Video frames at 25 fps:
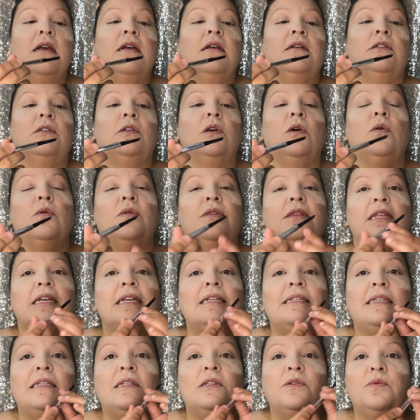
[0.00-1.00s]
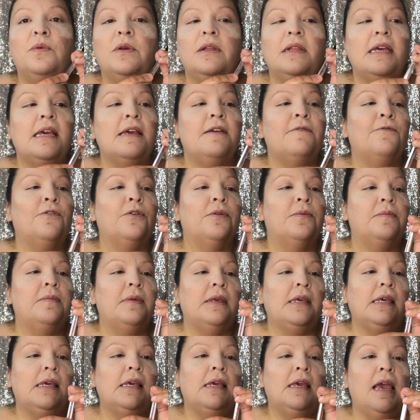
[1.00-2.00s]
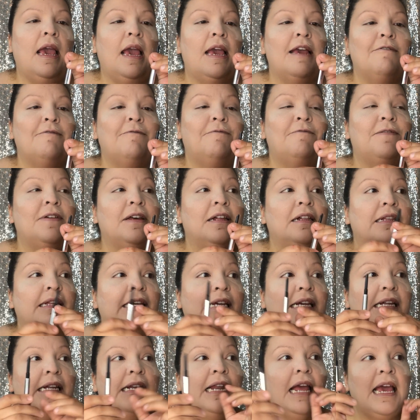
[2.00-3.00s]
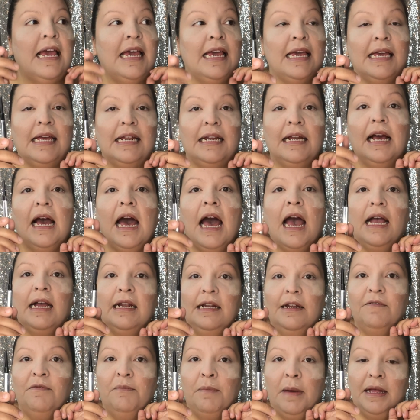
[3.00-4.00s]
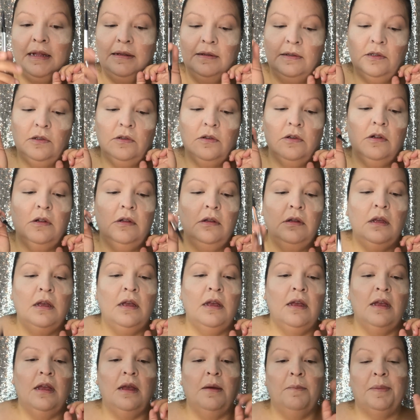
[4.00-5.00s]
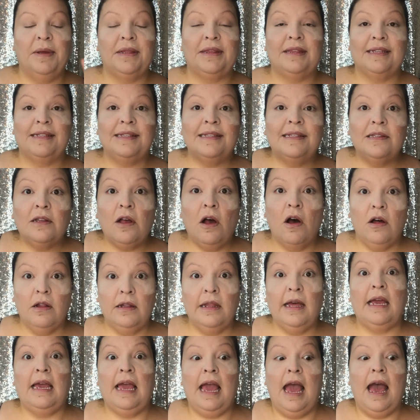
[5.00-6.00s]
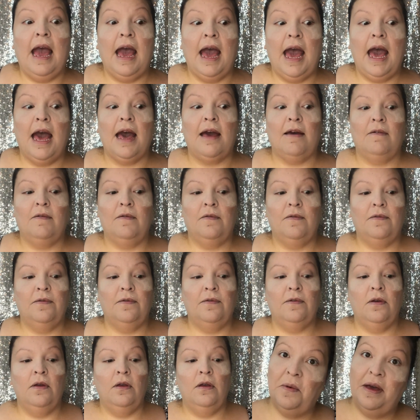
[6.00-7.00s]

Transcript: So this is really, for me, a filling in kind of pencil, but this is all I have.